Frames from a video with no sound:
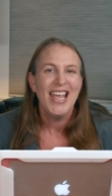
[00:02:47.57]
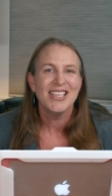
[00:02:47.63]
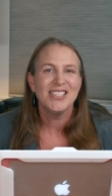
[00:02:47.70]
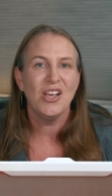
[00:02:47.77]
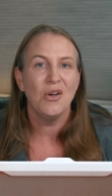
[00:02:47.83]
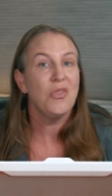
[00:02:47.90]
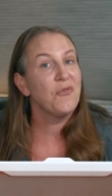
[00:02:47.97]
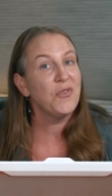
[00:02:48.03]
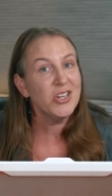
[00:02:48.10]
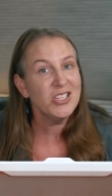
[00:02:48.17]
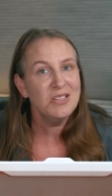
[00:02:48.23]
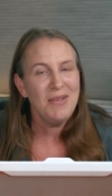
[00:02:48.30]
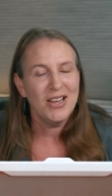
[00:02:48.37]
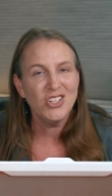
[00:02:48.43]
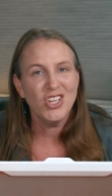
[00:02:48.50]
So the first
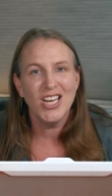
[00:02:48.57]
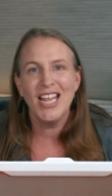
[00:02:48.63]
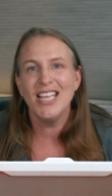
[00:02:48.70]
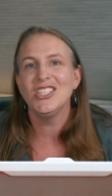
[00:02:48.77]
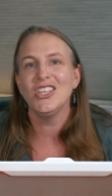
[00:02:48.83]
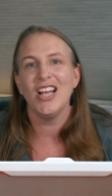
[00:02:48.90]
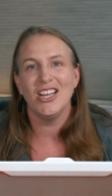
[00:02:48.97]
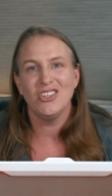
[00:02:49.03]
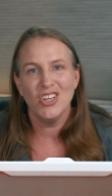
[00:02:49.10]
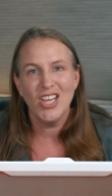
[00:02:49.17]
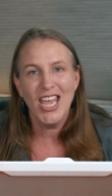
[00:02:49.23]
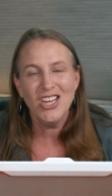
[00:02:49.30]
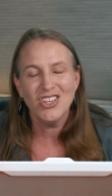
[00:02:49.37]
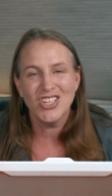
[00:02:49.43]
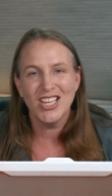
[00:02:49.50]
dimension is your
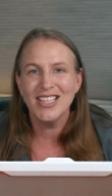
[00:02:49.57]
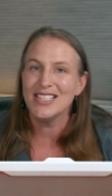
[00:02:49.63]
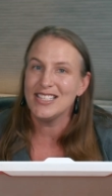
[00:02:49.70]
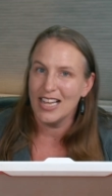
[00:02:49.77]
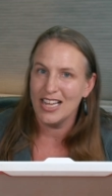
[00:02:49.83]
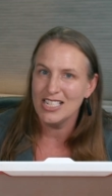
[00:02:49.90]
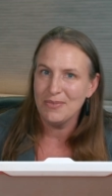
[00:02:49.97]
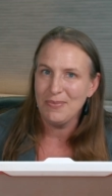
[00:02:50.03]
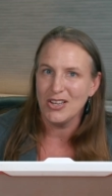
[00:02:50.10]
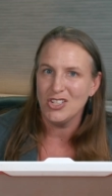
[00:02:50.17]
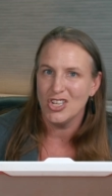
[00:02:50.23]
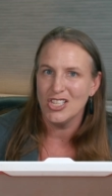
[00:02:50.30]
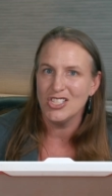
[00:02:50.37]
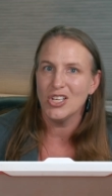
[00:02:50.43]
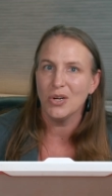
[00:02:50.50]
education, the second
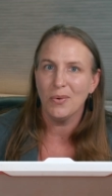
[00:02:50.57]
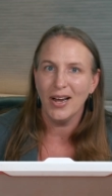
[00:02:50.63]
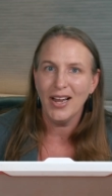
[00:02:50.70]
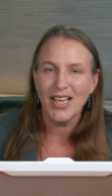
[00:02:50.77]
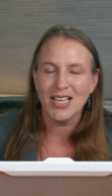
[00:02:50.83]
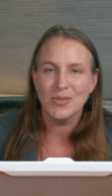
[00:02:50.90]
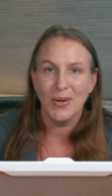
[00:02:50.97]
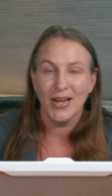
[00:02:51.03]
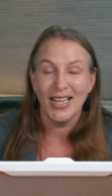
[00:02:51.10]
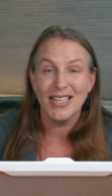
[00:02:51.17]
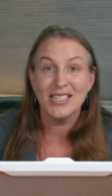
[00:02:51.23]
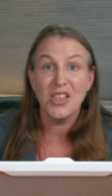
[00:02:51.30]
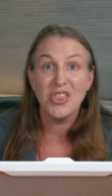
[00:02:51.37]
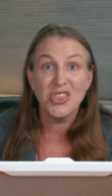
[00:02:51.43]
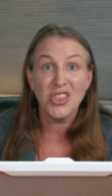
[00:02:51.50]
dimension is your work
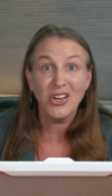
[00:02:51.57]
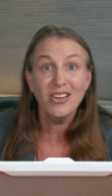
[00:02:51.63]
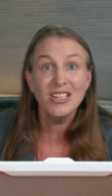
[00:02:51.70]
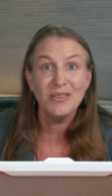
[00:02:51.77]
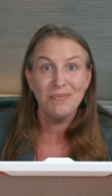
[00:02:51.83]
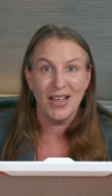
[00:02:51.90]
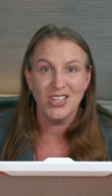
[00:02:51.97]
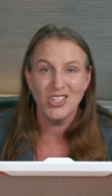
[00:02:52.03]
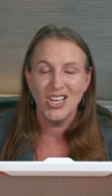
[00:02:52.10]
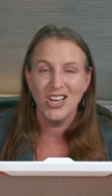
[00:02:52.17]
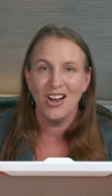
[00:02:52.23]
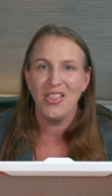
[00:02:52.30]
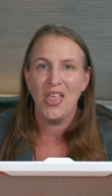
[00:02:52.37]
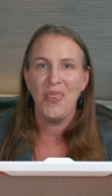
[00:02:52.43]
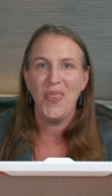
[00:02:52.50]
experience. The third dimension
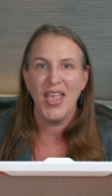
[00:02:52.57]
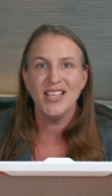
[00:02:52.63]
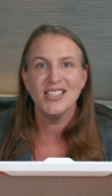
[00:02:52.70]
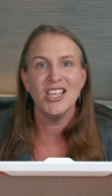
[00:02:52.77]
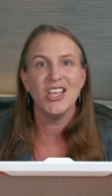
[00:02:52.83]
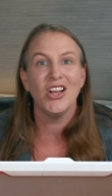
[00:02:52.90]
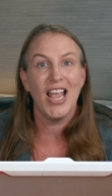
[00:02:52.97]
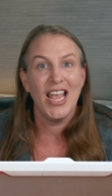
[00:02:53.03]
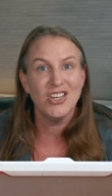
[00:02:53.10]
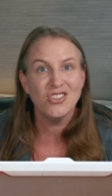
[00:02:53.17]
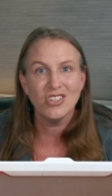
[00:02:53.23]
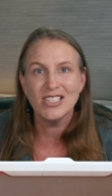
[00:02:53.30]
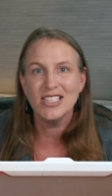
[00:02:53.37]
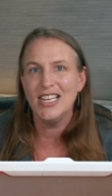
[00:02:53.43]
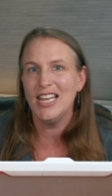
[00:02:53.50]
are the things that you're
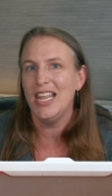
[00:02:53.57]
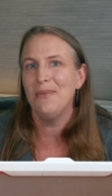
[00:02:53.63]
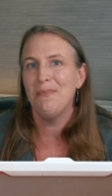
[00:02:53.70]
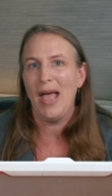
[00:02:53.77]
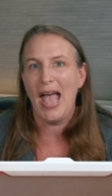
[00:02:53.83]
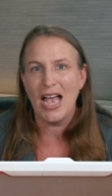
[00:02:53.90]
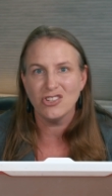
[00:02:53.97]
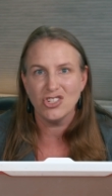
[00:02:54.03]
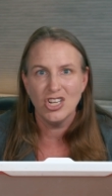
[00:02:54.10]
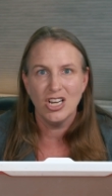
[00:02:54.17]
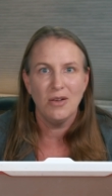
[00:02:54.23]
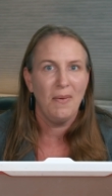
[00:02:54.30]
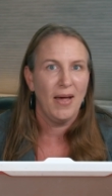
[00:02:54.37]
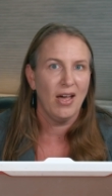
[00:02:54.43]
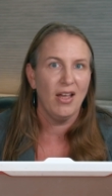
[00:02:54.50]
interested in,
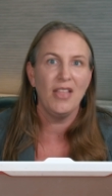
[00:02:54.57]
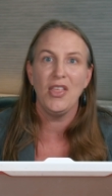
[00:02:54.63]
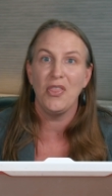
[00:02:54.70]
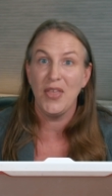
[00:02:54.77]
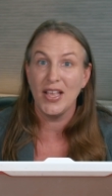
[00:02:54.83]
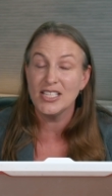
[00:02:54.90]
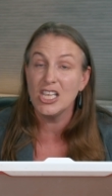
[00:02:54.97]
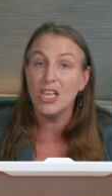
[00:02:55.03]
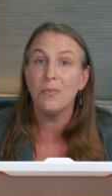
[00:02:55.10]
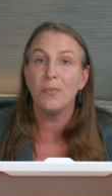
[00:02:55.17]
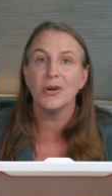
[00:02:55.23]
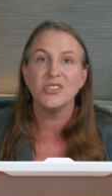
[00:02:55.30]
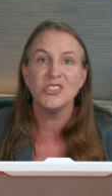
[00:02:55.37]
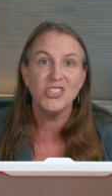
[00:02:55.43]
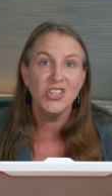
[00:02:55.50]
passionate about, and the things that you
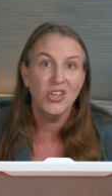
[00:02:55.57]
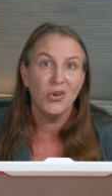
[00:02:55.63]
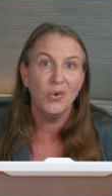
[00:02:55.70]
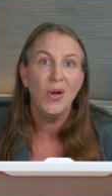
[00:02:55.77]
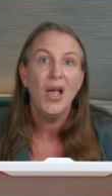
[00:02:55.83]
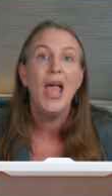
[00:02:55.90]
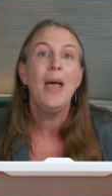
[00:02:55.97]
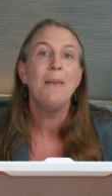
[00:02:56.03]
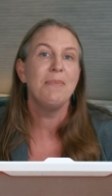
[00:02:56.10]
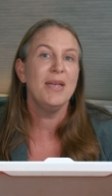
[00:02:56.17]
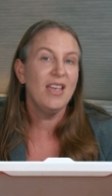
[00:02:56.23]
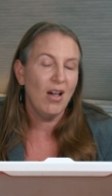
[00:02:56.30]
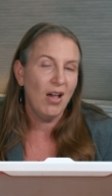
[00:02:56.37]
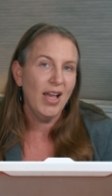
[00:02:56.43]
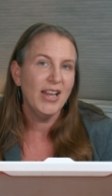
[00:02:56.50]
pursue
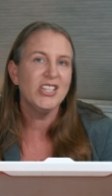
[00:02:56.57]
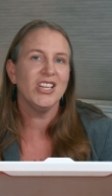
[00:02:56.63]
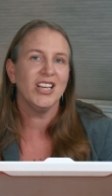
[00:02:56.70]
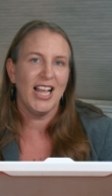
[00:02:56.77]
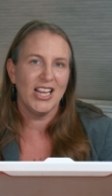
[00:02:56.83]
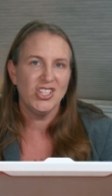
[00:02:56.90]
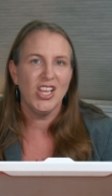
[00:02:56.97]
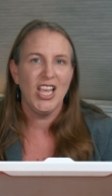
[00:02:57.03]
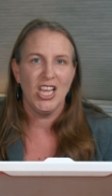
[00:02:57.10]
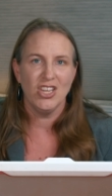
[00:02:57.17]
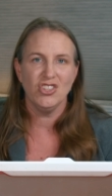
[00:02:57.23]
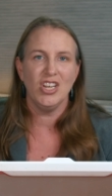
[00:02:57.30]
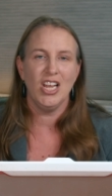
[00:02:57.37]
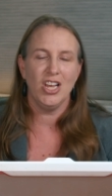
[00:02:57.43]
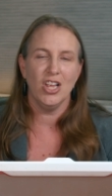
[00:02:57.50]
beyond your
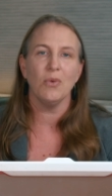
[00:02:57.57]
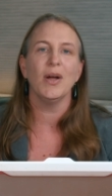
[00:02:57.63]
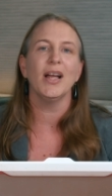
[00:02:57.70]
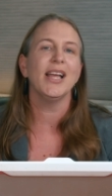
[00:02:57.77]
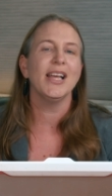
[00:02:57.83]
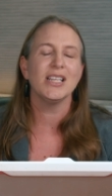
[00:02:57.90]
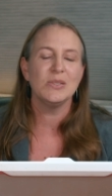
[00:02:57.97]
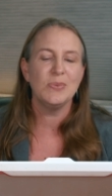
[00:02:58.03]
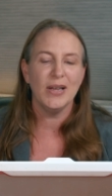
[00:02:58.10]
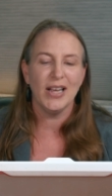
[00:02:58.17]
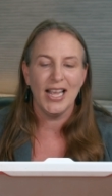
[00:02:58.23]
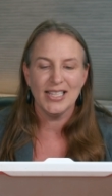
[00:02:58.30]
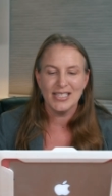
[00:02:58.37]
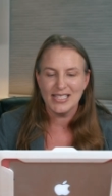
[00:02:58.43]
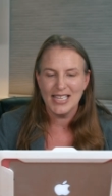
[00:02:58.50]
education and your work
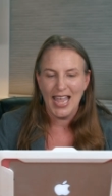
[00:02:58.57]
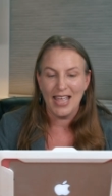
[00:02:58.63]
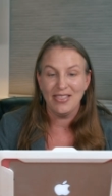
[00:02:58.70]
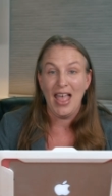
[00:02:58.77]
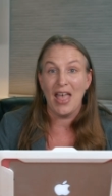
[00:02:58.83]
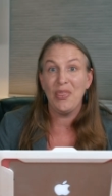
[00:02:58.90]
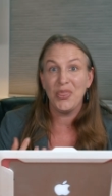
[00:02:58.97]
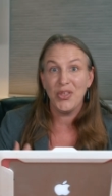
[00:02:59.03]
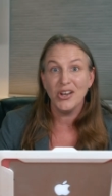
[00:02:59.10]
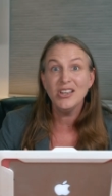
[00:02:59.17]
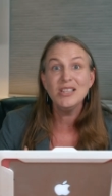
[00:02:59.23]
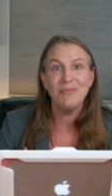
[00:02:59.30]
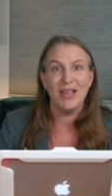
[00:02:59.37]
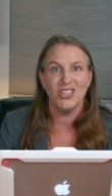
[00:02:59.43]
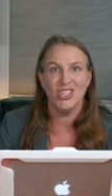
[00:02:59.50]
experience. And that third
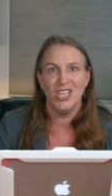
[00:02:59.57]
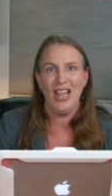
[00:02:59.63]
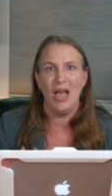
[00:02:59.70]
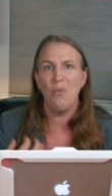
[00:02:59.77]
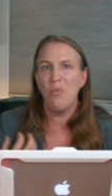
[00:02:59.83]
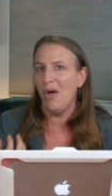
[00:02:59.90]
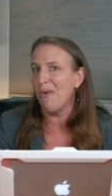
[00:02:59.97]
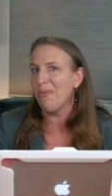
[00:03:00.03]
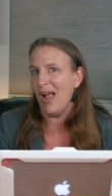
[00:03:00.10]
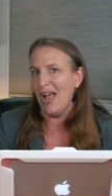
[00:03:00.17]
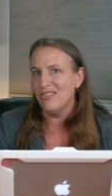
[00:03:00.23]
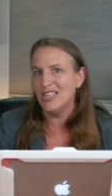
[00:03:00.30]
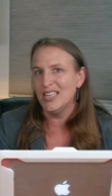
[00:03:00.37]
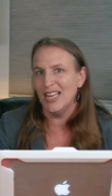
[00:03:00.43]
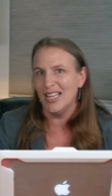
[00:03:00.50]
dimension, that
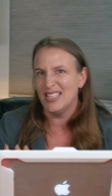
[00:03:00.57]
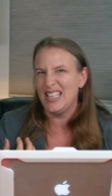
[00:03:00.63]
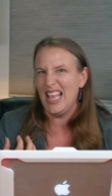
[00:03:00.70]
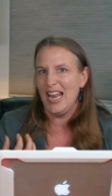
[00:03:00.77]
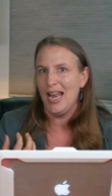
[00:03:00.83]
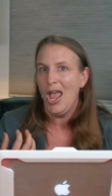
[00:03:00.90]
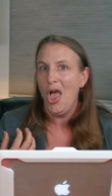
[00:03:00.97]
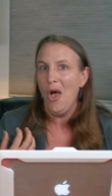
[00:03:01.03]
well-roundedness, that